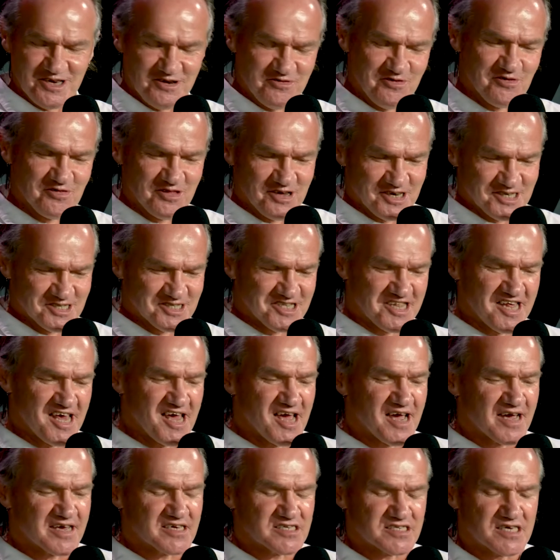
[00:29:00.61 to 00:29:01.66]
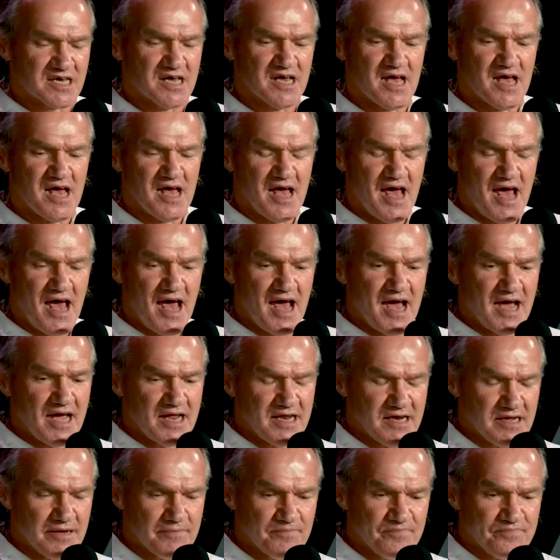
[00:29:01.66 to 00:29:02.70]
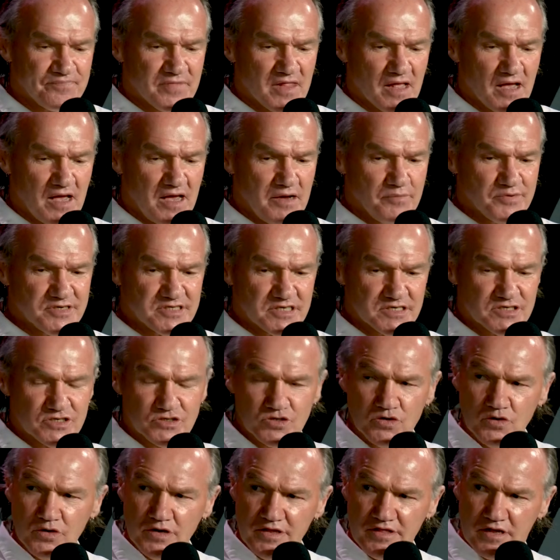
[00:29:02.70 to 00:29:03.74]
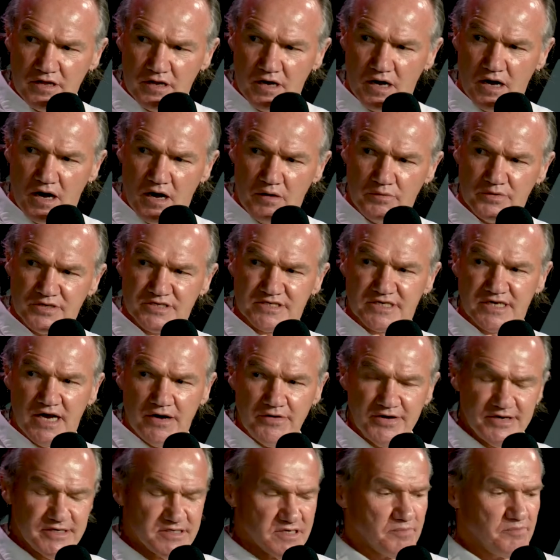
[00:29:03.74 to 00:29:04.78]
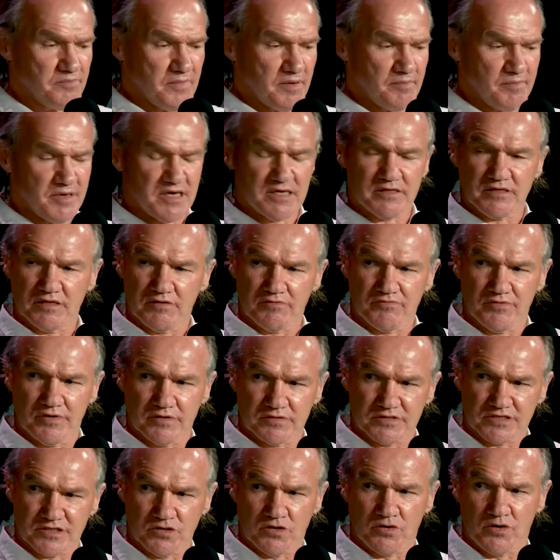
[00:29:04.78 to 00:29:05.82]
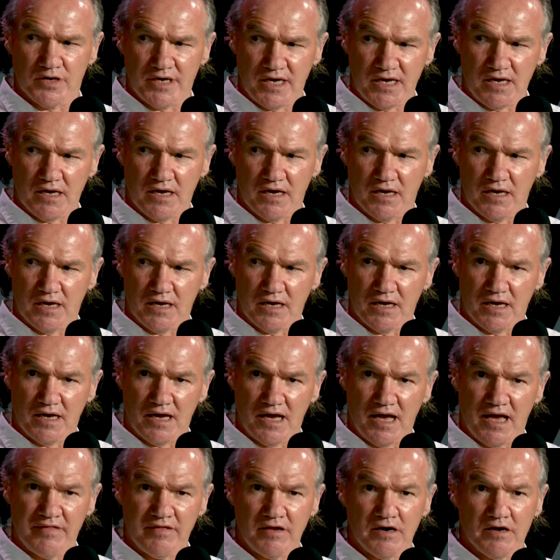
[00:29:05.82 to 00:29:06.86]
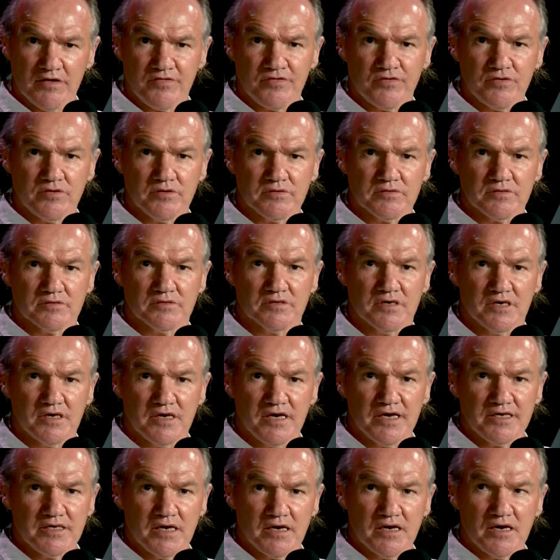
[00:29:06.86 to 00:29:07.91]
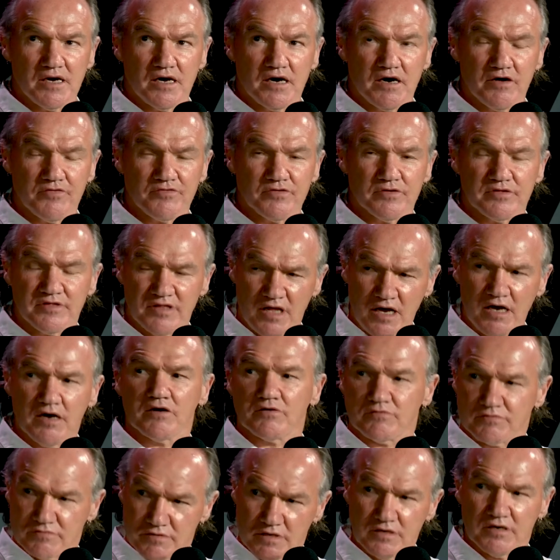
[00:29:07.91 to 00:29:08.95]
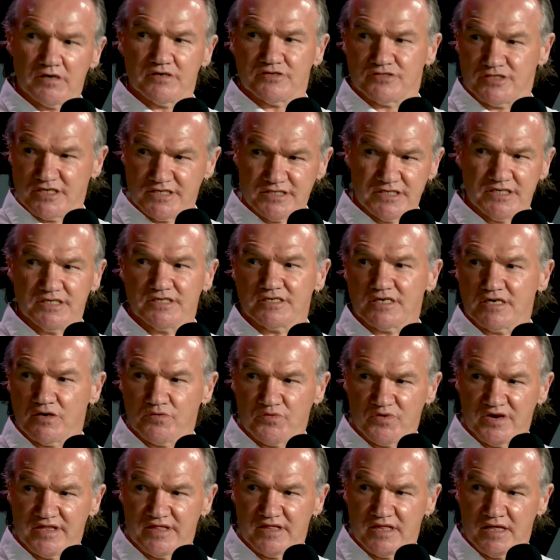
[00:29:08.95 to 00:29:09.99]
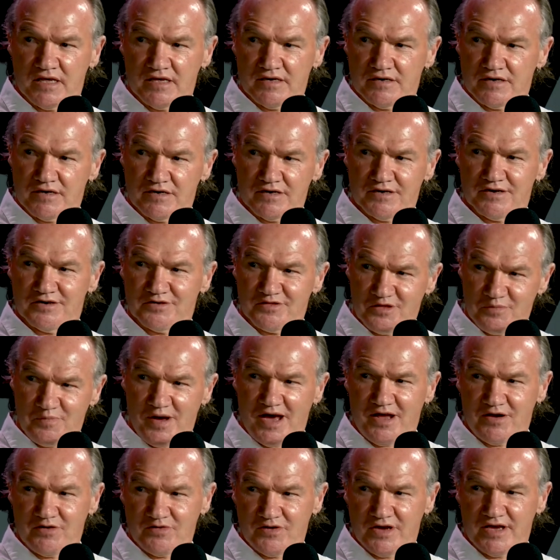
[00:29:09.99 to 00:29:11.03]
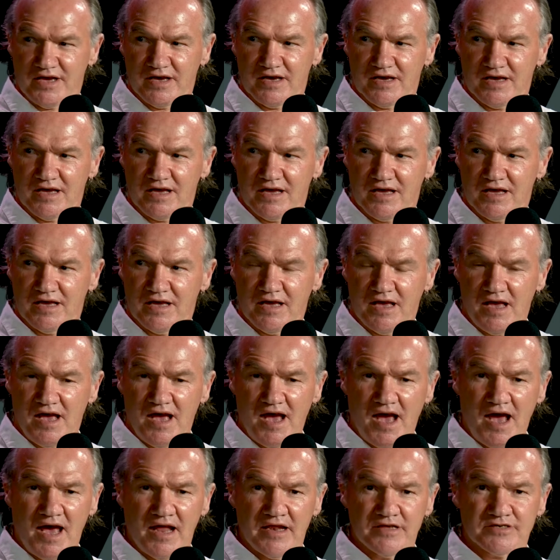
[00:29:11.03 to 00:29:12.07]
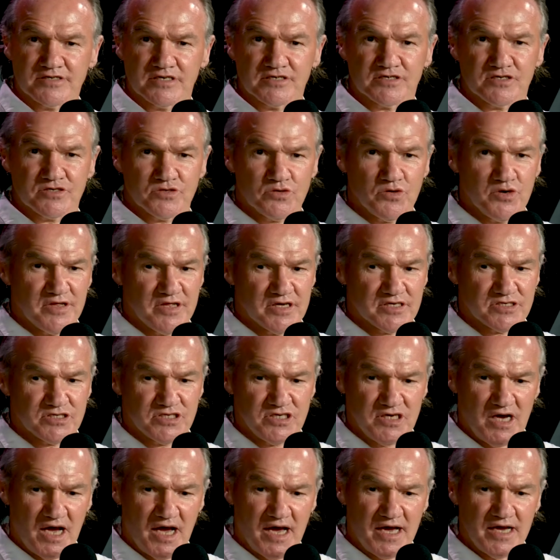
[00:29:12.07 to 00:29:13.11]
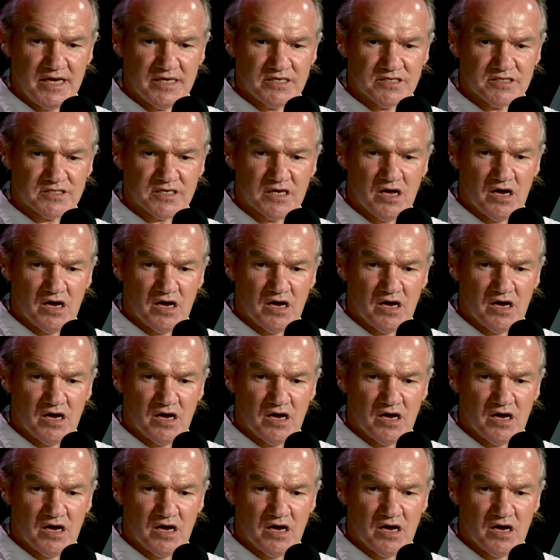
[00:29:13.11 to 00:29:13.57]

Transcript: all these things. And it was a story that I was going to mimic the real story. And then I thought, I thought, no. Sissy's going to win the, the battle here. Mm. And it's a story that changed.